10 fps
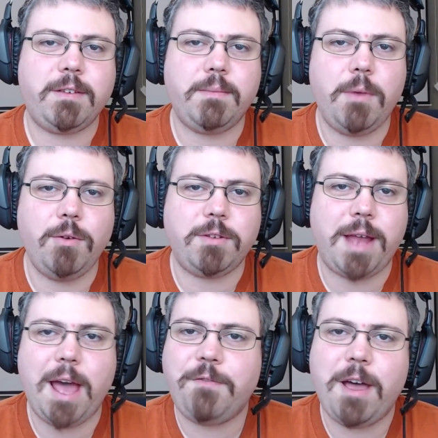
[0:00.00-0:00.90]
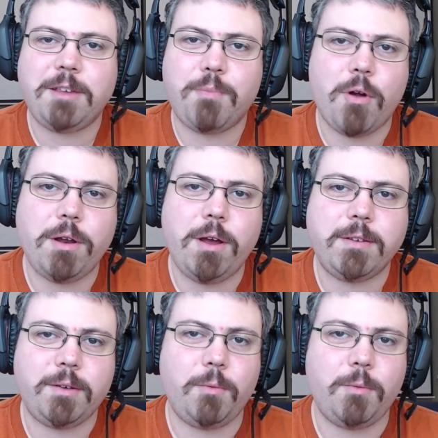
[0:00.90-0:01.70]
most half-assed products,